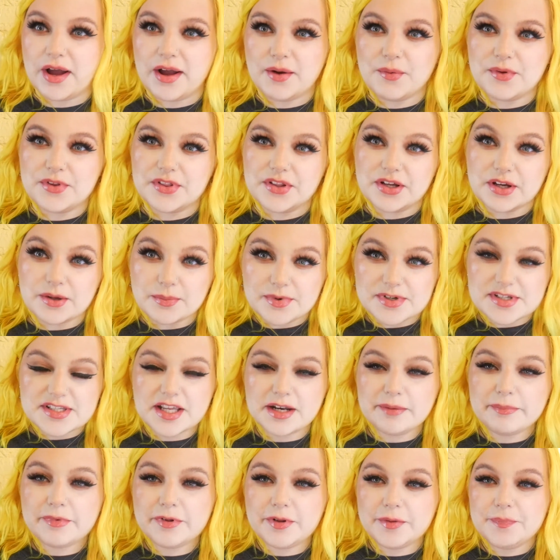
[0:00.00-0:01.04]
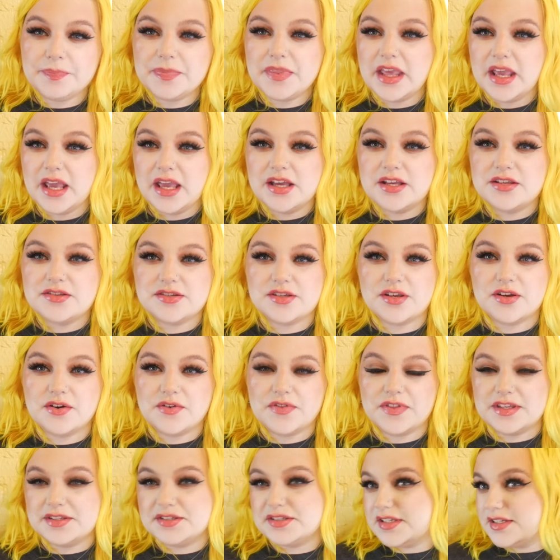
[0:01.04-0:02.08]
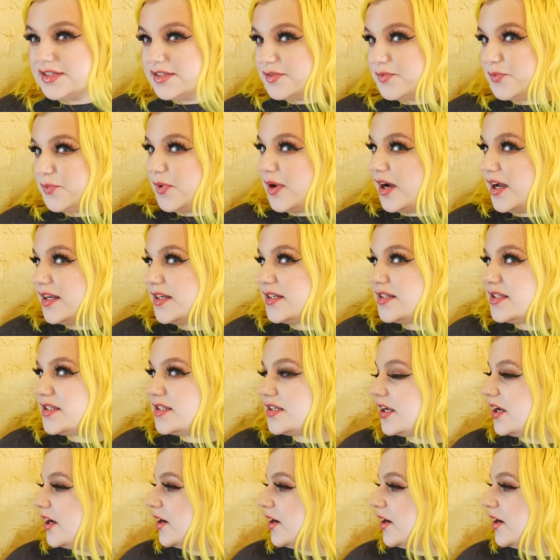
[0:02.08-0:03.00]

I would look presentable. So this is what